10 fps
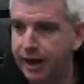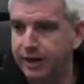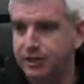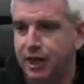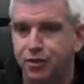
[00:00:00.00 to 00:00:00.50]
and
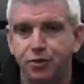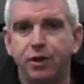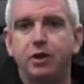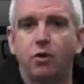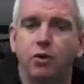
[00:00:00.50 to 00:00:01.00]
it's got
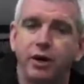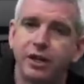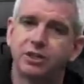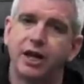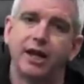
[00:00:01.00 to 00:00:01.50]
three quarter
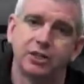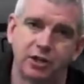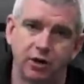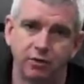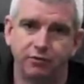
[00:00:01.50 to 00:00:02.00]
inch
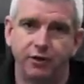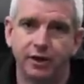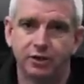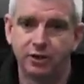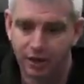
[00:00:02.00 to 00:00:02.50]
external
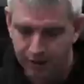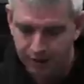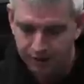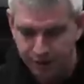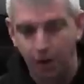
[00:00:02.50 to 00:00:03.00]
fins.
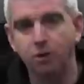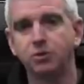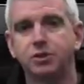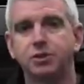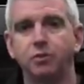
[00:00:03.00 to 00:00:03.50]

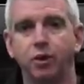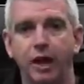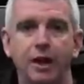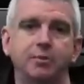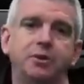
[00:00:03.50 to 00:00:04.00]
Those will
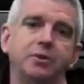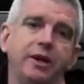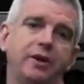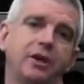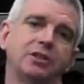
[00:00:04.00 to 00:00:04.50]
help to
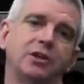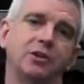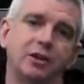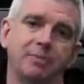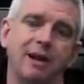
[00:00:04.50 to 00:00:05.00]
increase the
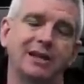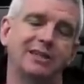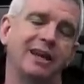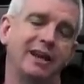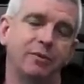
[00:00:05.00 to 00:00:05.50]
cooling
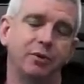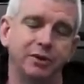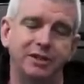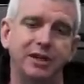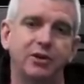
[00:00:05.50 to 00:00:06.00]
capacity and it will
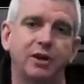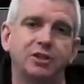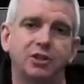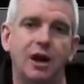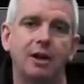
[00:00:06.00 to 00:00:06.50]

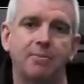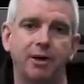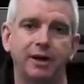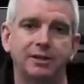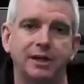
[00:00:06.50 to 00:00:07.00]
decrease your
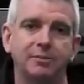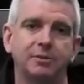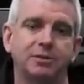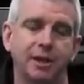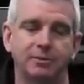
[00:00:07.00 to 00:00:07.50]
operating
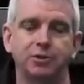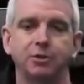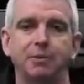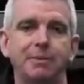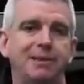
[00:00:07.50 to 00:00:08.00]

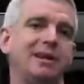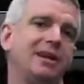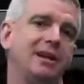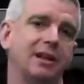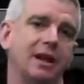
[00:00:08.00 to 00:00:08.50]
temperature
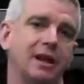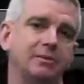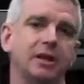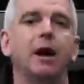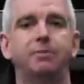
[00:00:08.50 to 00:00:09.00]
PPE
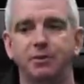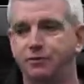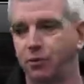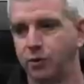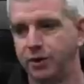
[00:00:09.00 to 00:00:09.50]
claims up to
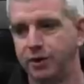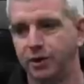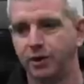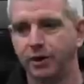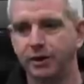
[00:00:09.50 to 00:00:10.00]
40
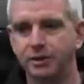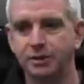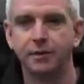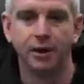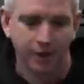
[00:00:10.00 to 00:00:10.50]
degrees.
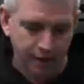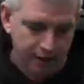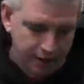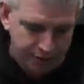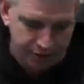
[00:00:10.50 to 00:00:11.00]

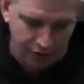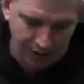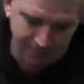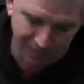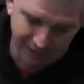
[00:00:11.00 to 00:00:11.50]
The
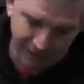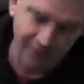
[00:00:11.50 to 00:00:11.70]
drain plug